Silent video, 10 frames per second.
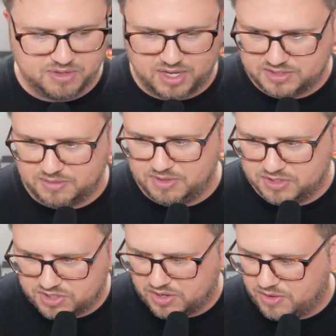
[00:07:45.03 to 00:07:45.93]
next to me to
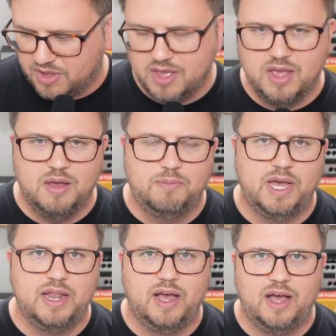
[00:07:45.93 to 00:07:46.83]
show you
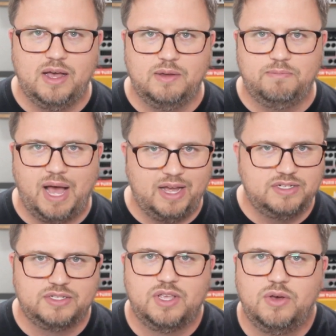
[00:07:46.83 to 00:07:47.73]
but uh, buy
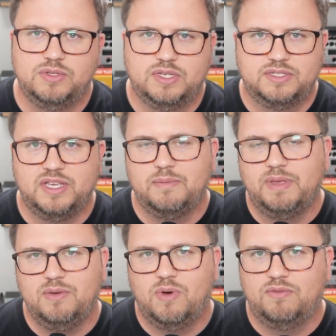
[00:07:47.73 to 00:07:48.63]
just the Hosa
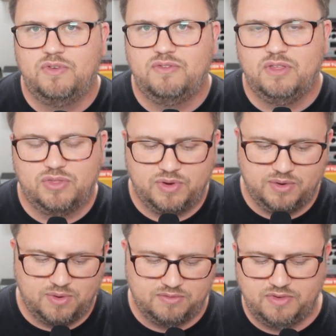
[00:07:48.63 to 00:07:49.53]
CMP 153 or
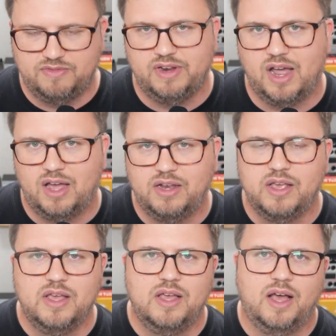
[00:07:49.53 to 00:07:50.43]
159.
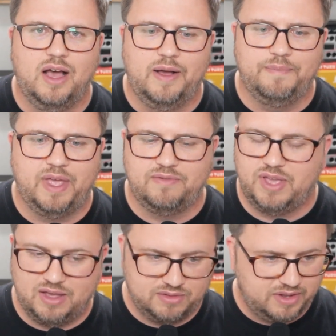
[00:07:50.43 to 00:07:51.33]
Um, I've
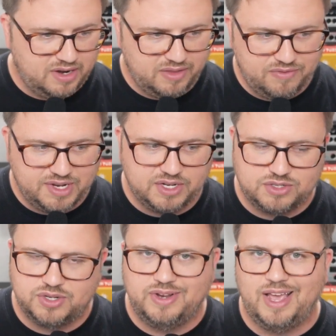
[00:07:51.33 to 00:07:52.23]
got literally videos
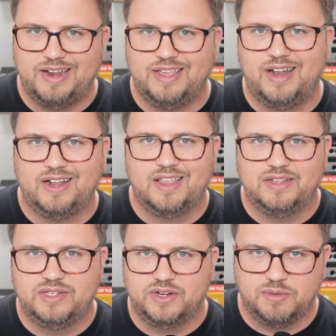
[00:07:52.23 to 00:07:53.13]
showing you how to connect
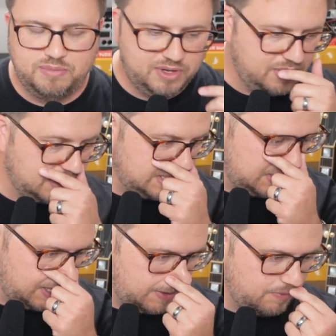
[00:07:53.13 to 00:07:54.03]
that to your computer to
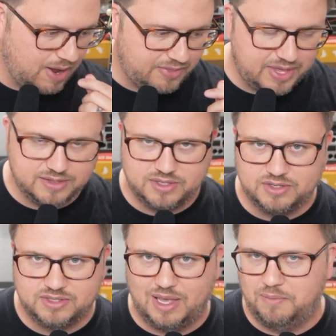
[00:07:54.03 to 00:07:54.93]
then route that to
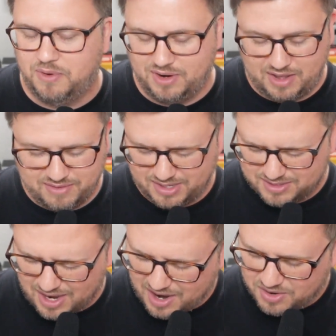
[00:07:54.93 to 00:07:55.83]
your soundboard. I have an
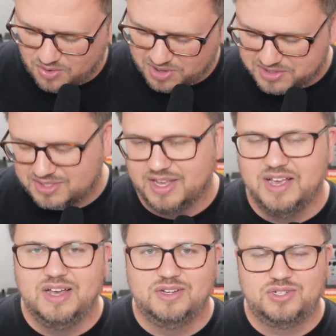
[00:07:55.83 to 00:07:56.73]
entire course
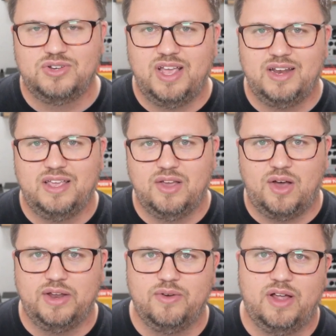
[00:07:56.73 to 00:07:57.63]
showing you how to get
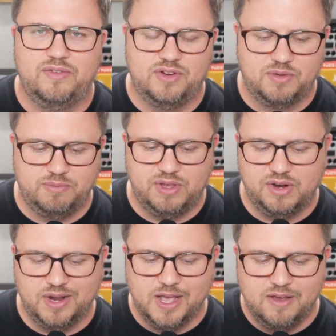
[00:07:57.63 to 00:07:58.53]
audio out of your
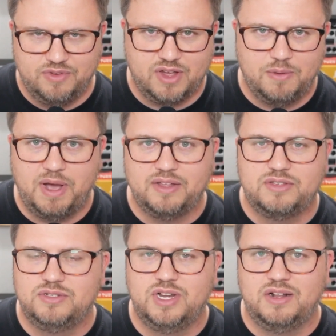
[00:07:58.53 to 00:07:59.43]
computer. If you're going to buy a
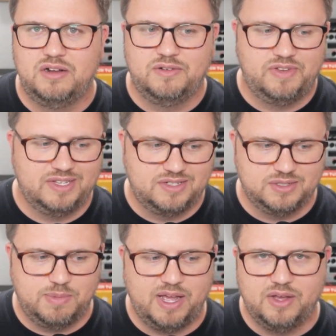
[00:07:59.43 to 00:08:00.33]
two channel interface,
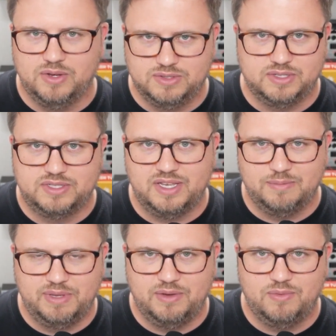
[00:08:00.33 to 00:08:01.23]
just buy a Hosa CMP